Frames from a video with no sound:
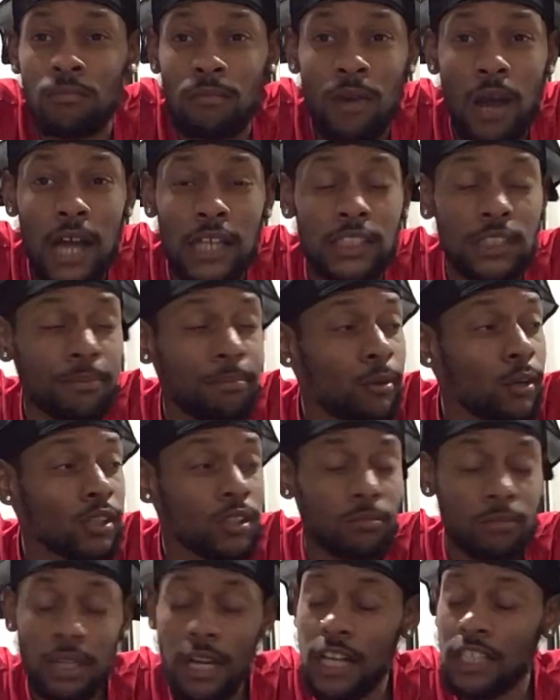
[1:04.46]
I support
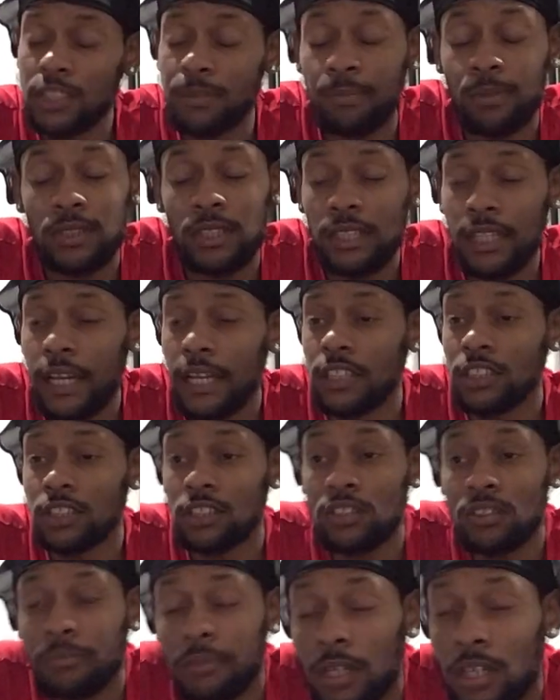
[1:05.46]
them. You gotta support the ladies
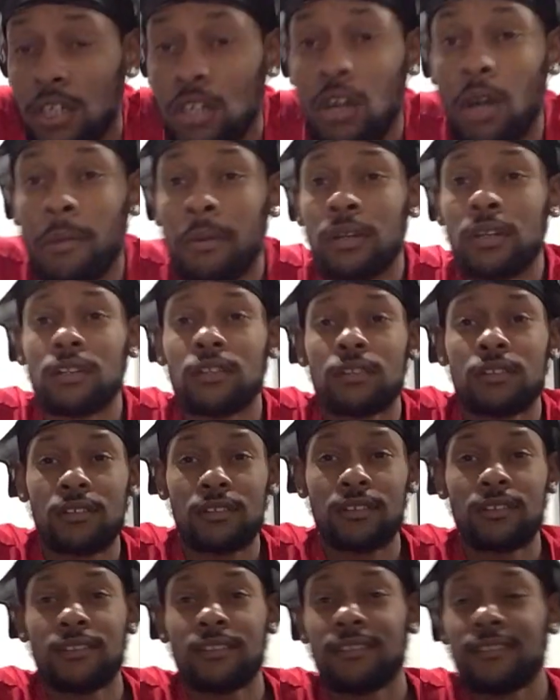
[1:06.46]
too, man. You
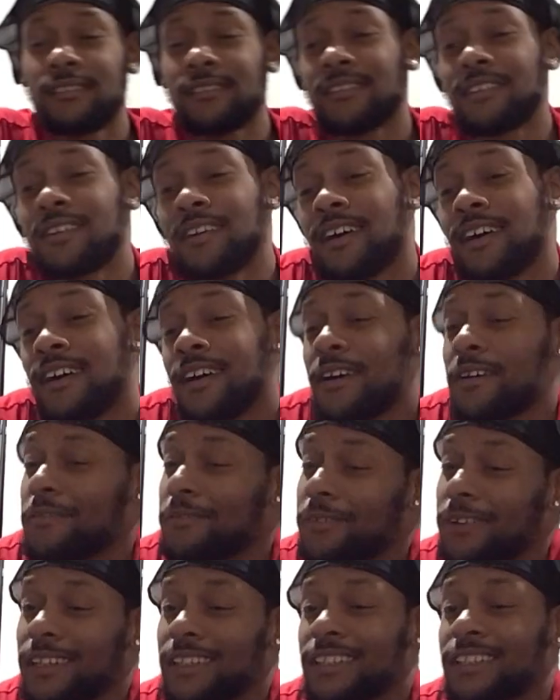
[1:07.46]
hear me?
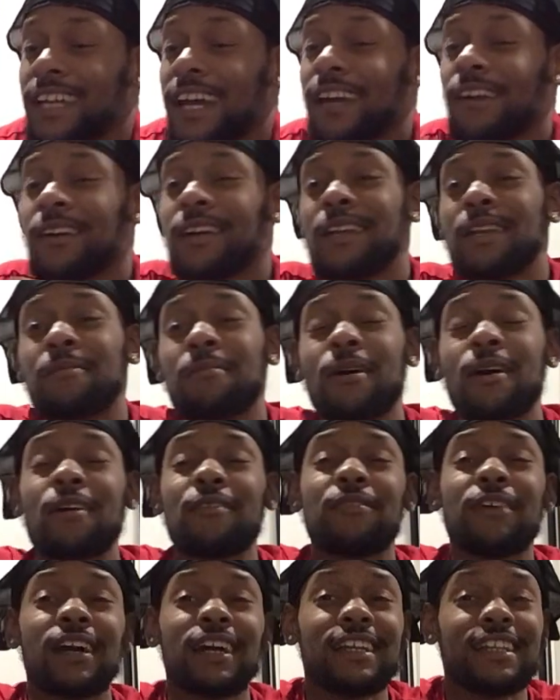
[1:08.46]
Realest channel in the
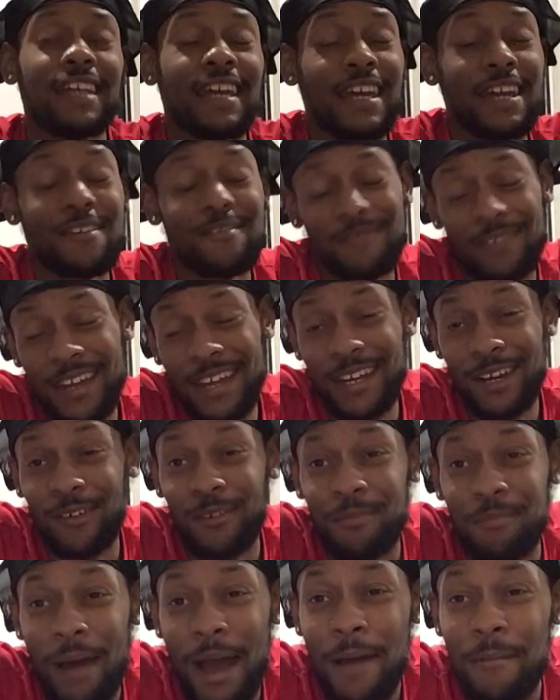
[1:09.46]
motherfucker DMV. No
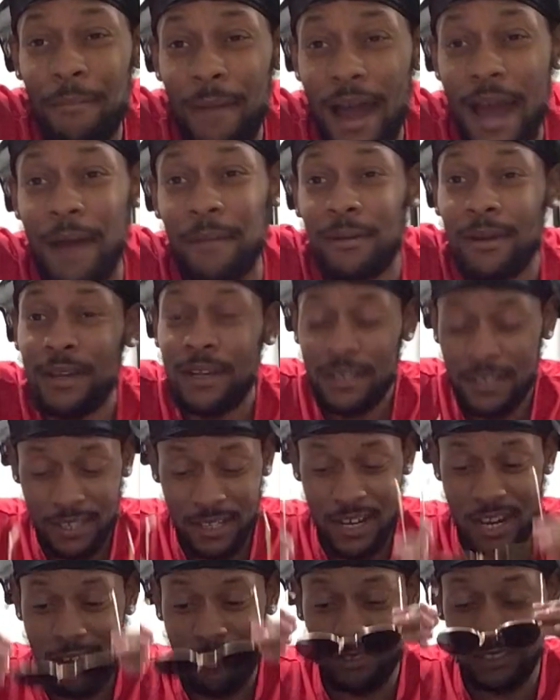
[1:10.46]
bat. You
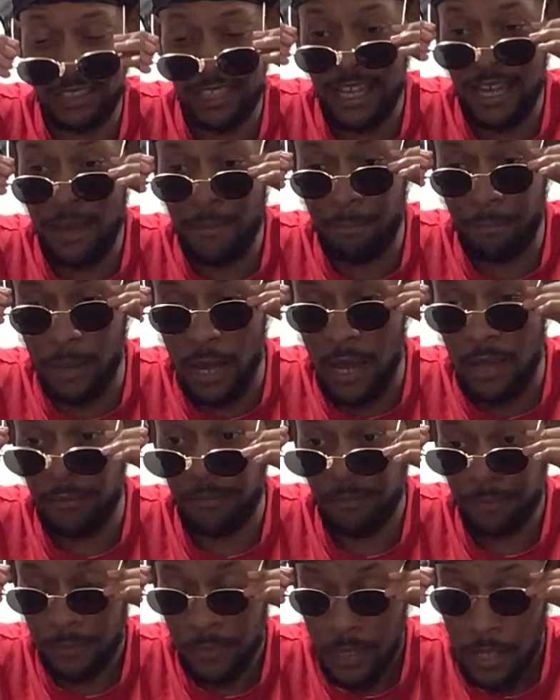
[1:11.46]
know what I'm saying? But,
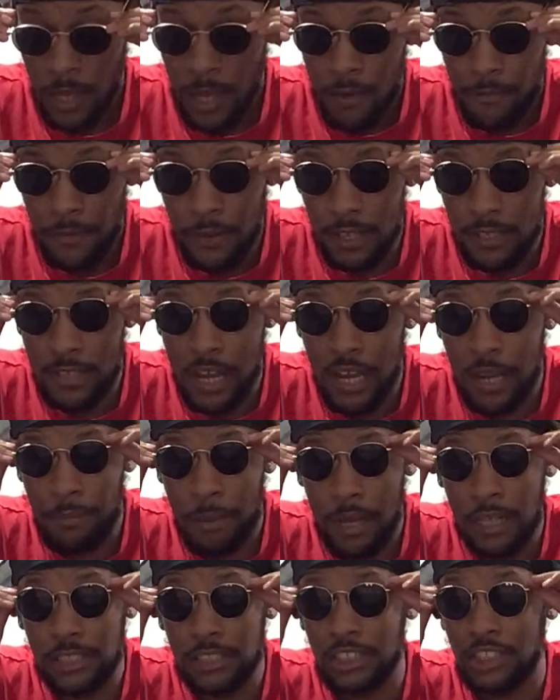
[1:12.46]
for to talk
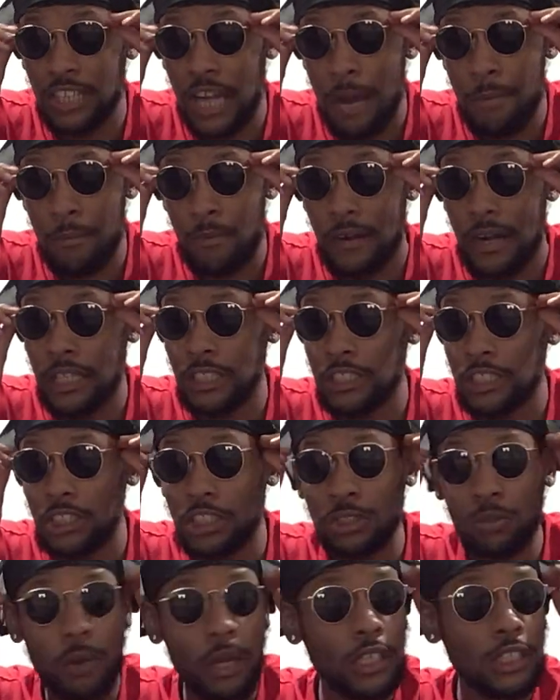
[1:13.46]
about this John Morant
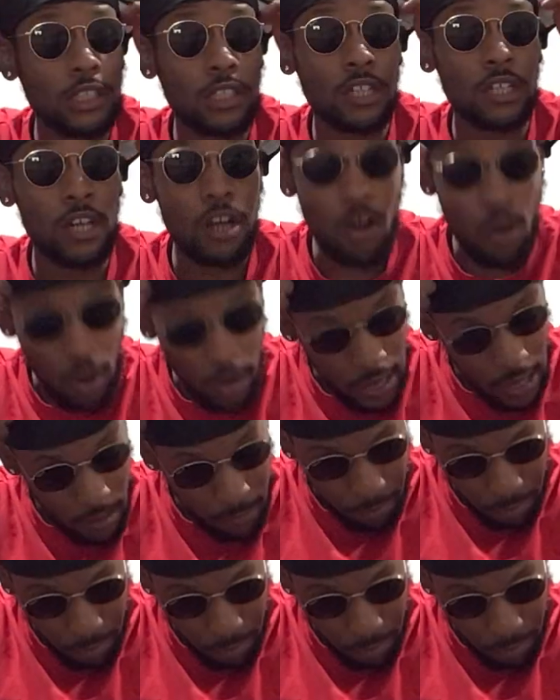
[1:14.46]
situation and all that,